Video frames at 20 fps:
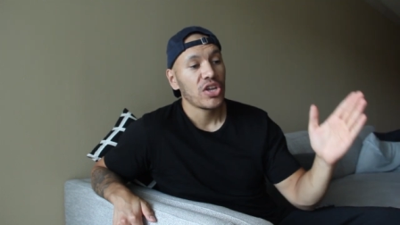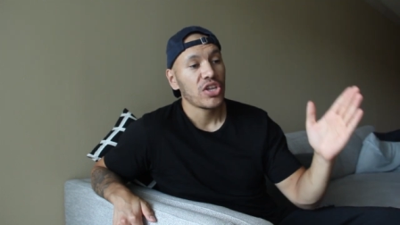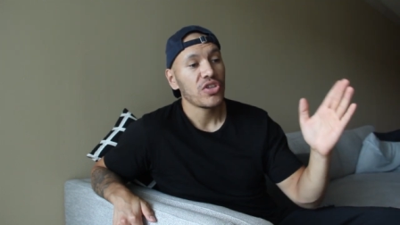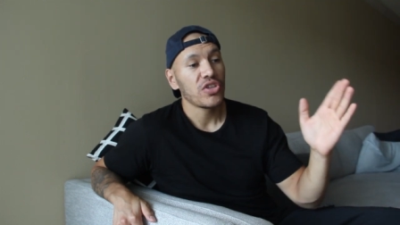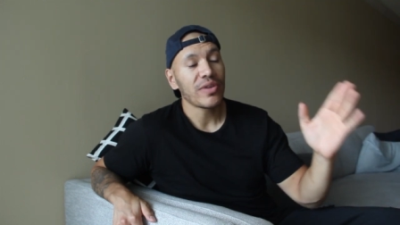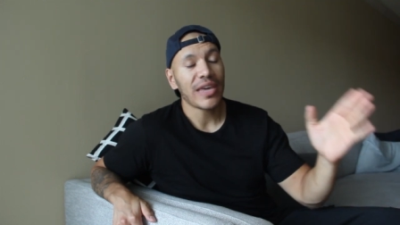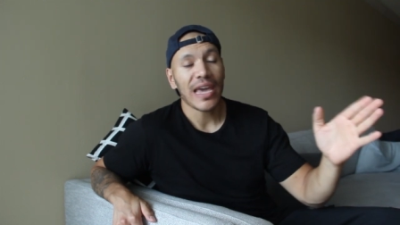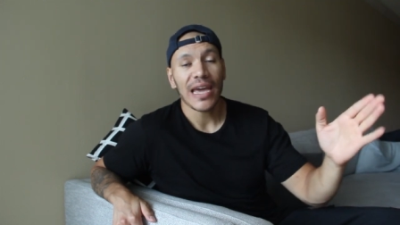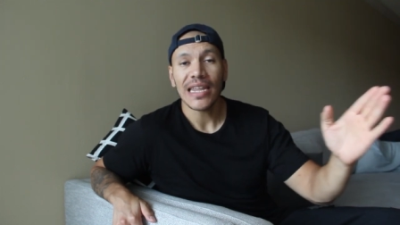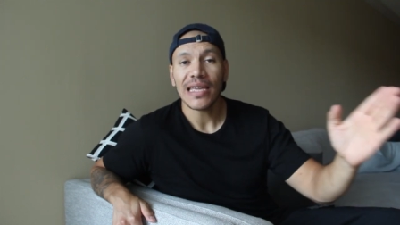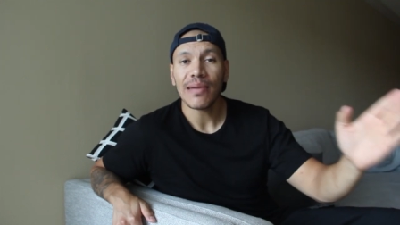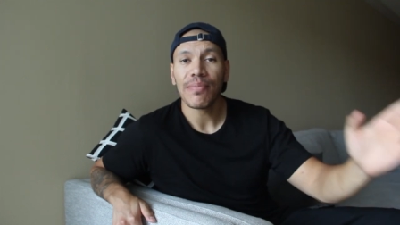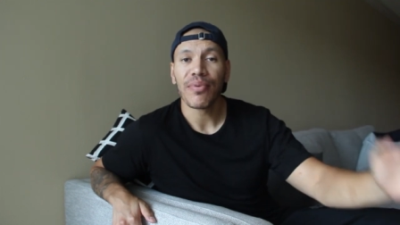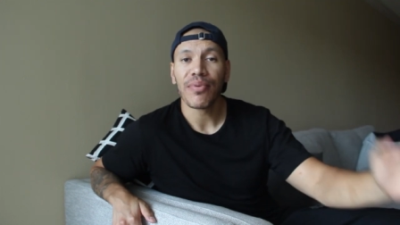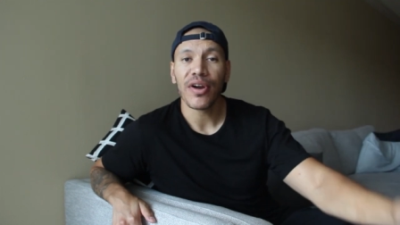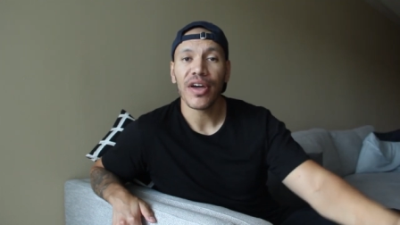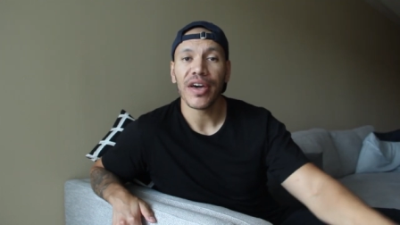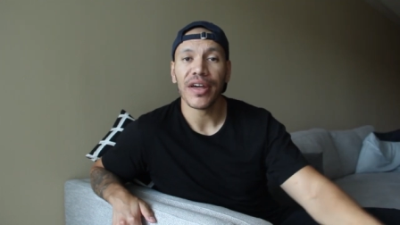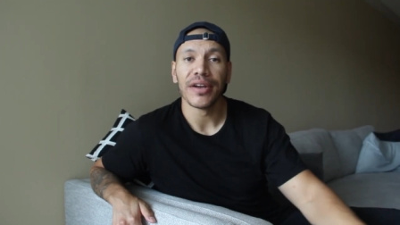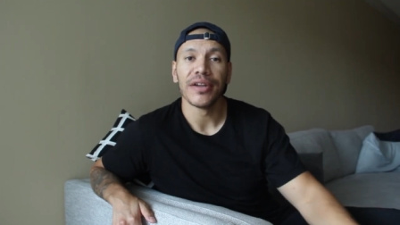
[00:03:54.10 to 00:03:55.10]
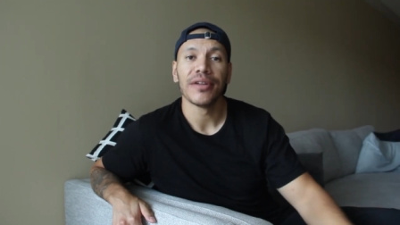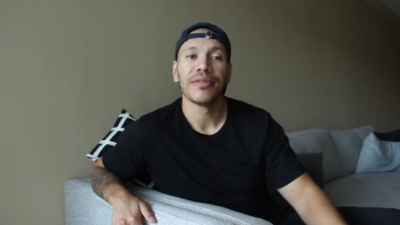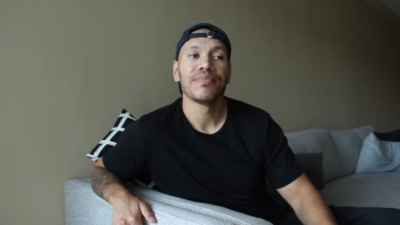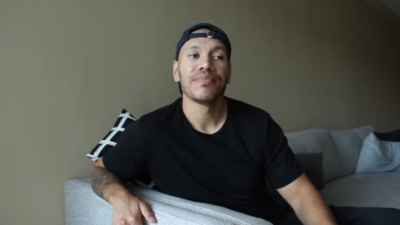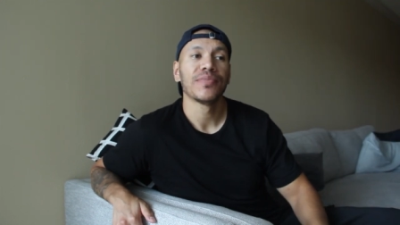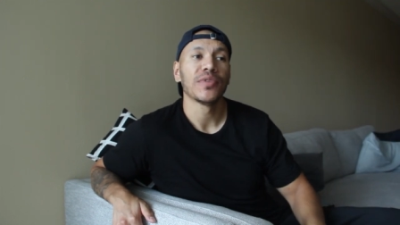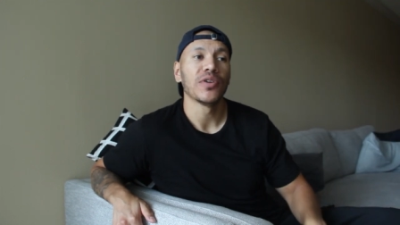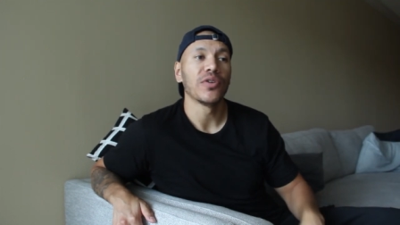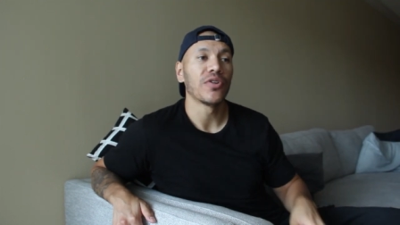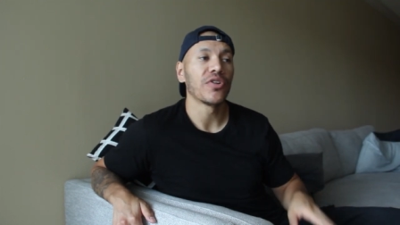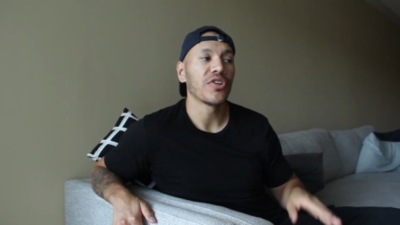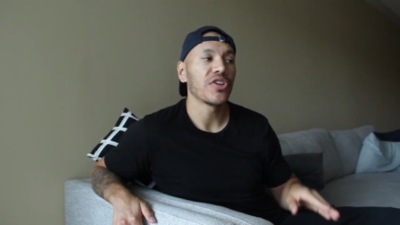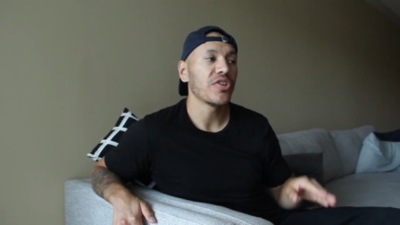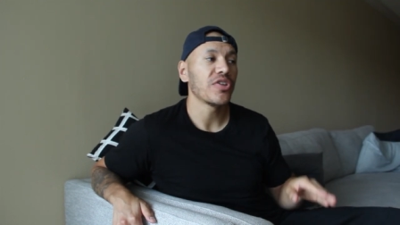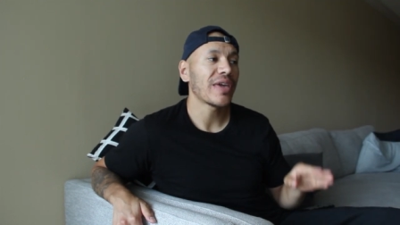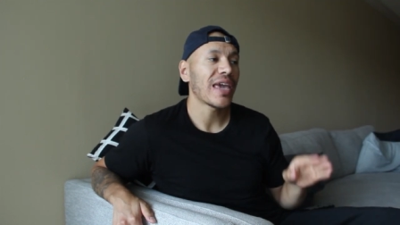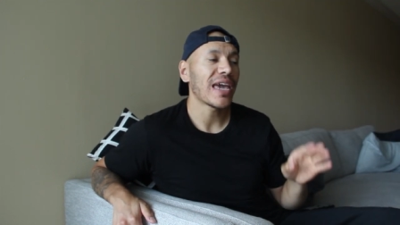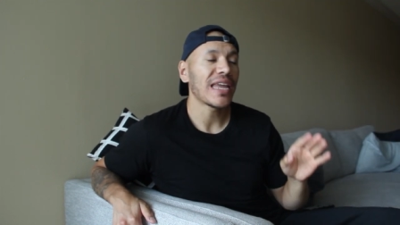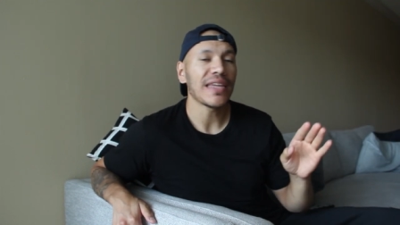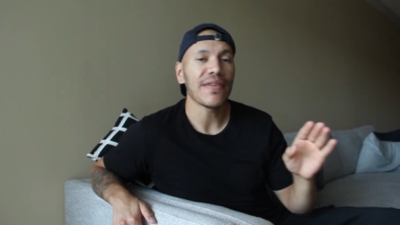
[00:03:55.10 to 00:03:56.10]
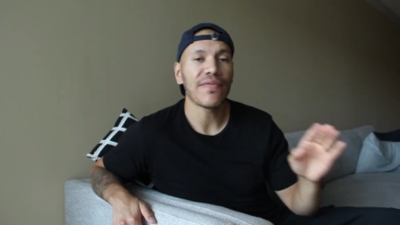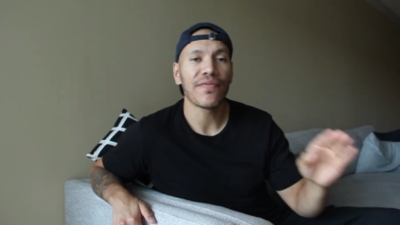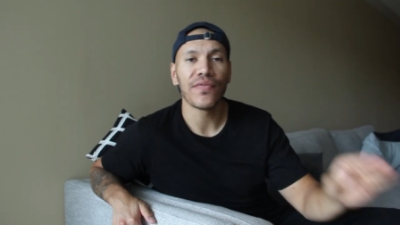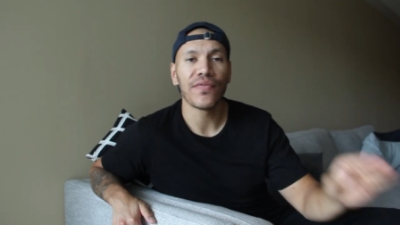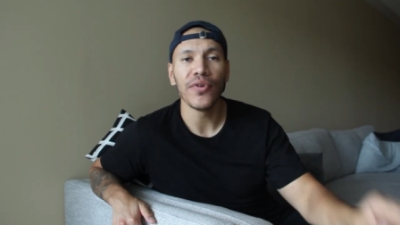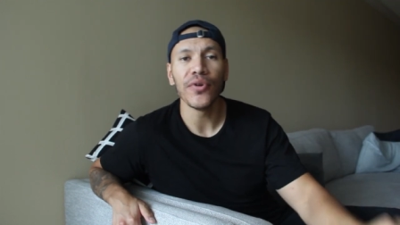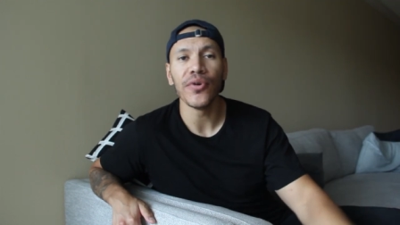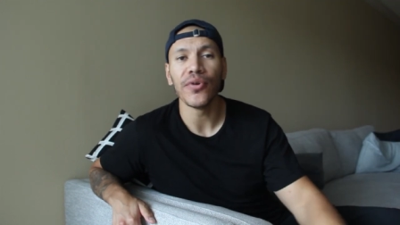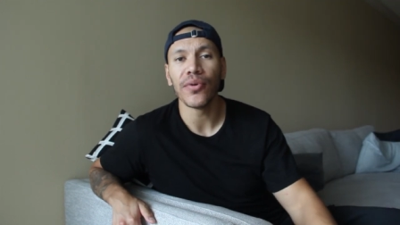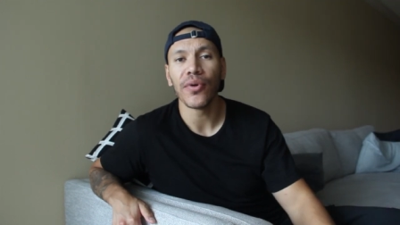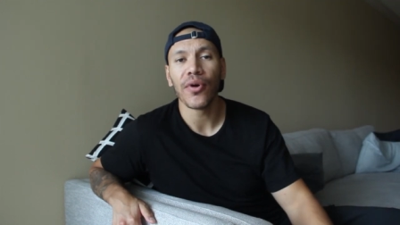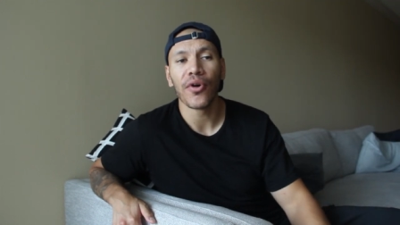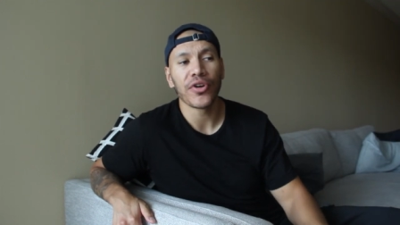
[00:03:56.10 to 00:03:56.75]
you can't eat bread, or you can't eat fruit,